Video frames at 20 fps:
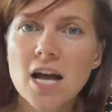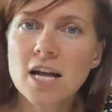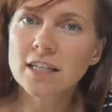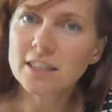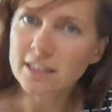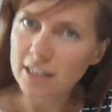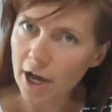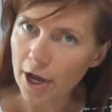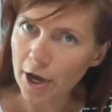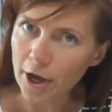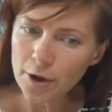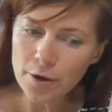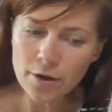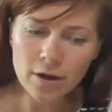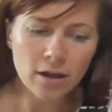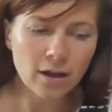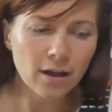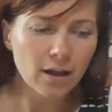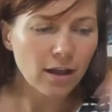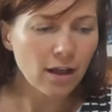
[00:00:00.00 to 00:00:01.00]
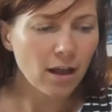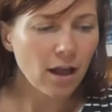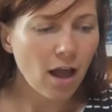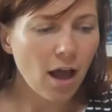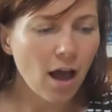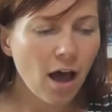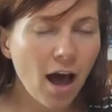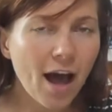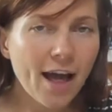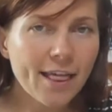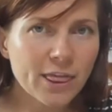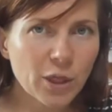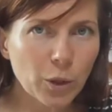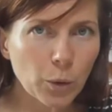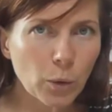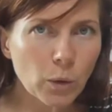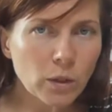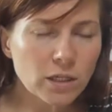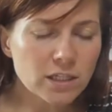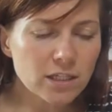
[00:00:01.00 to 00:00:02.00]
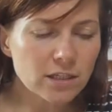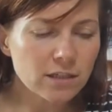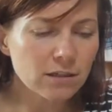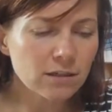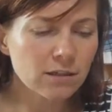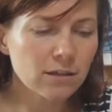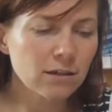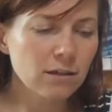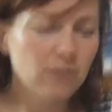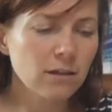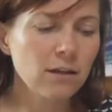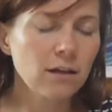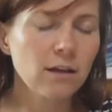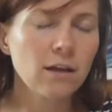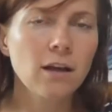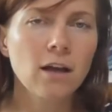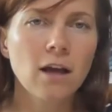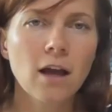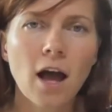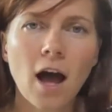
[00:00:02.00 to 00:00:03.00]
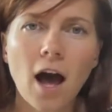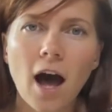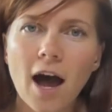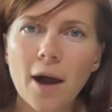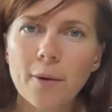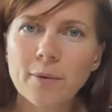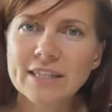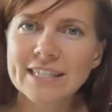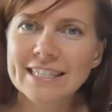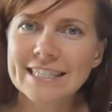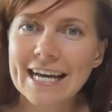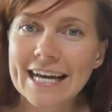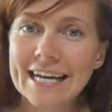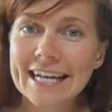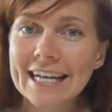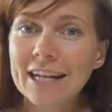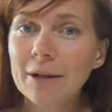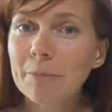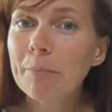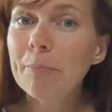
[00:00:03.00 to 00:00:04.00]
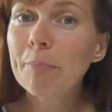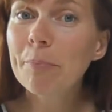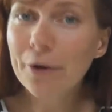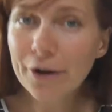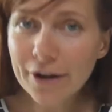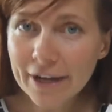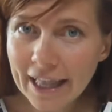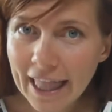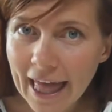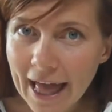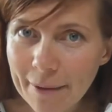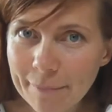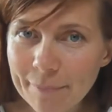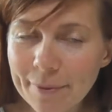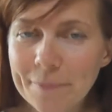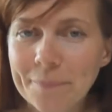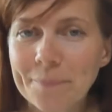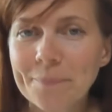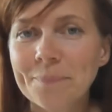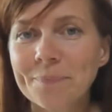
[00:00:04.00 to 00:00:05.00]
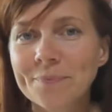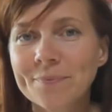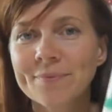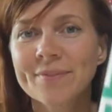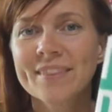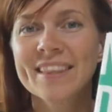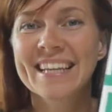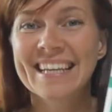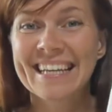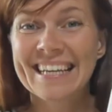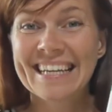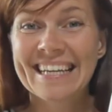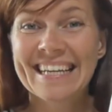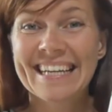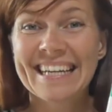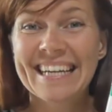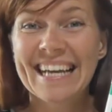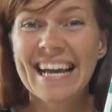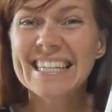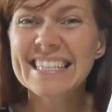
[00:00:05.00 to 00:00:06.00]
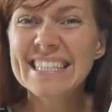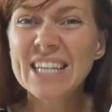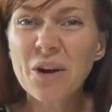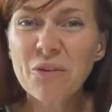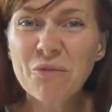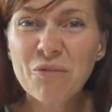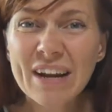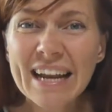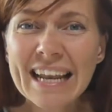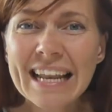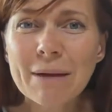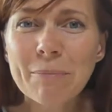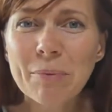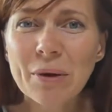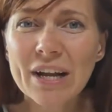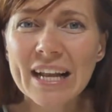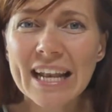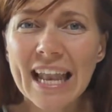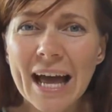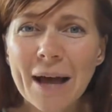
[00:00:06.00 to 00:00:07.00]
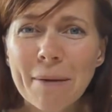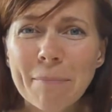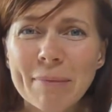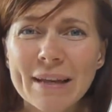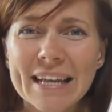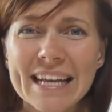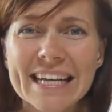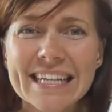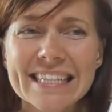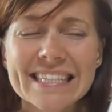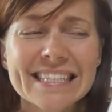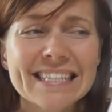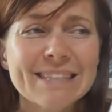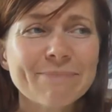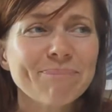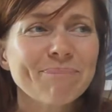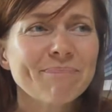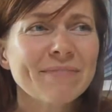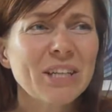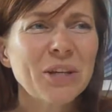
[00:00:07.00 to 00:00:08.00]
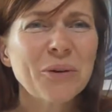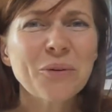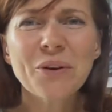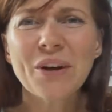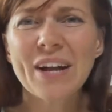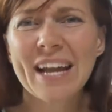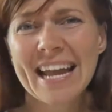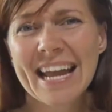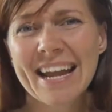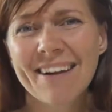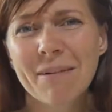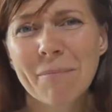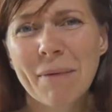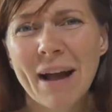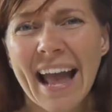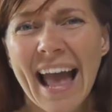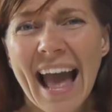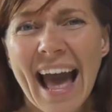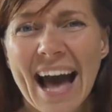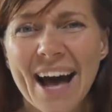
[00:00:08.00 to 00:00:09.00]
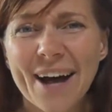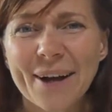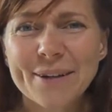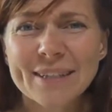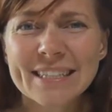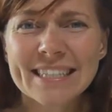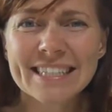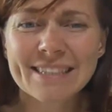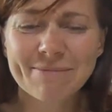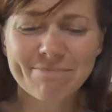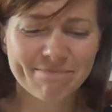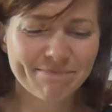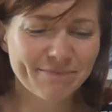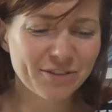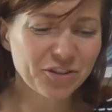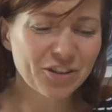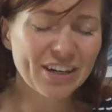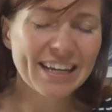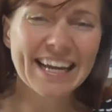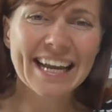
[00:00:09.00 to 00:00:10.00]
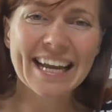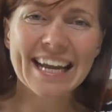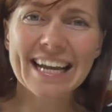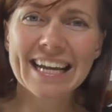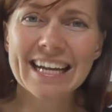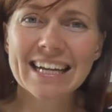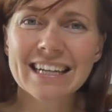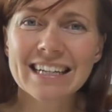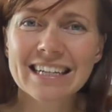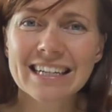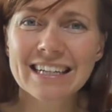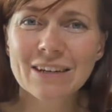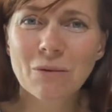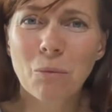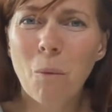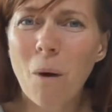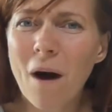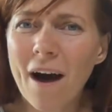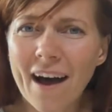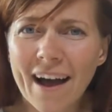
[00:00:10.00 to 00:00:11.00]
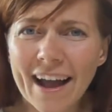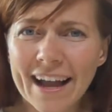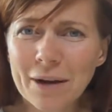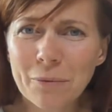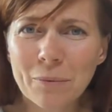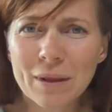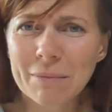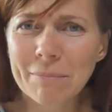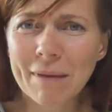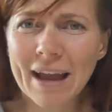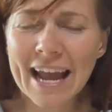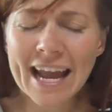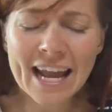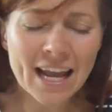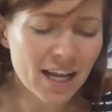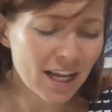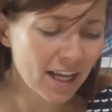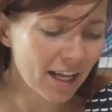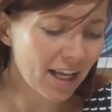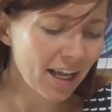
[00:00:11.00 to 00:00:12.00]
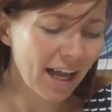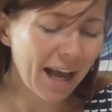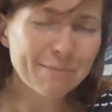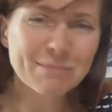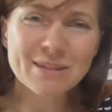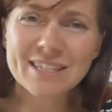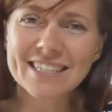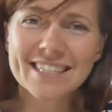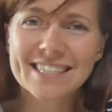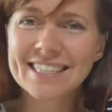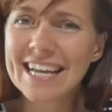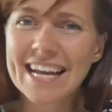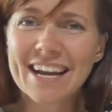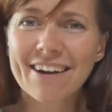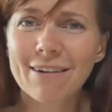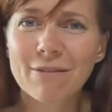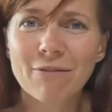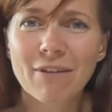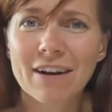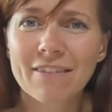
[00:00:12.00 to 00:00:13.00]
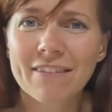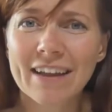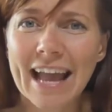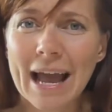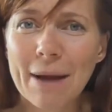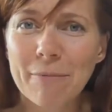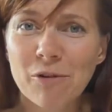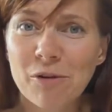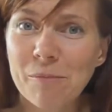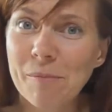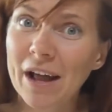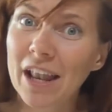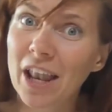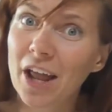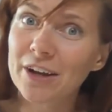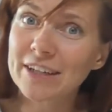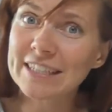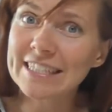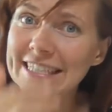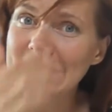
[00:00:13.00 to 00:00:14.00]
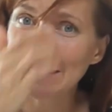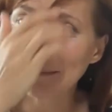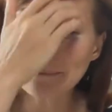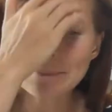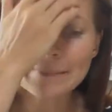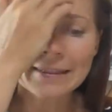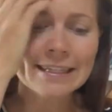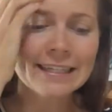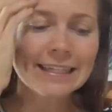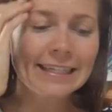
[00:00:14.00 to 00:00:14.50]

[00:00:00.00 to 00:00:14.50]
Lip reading: So, I thought I would start a little book club. It's not really a book club because you're not here in my house drinking wine with me. I'm just here in front of a camera on my lonesome,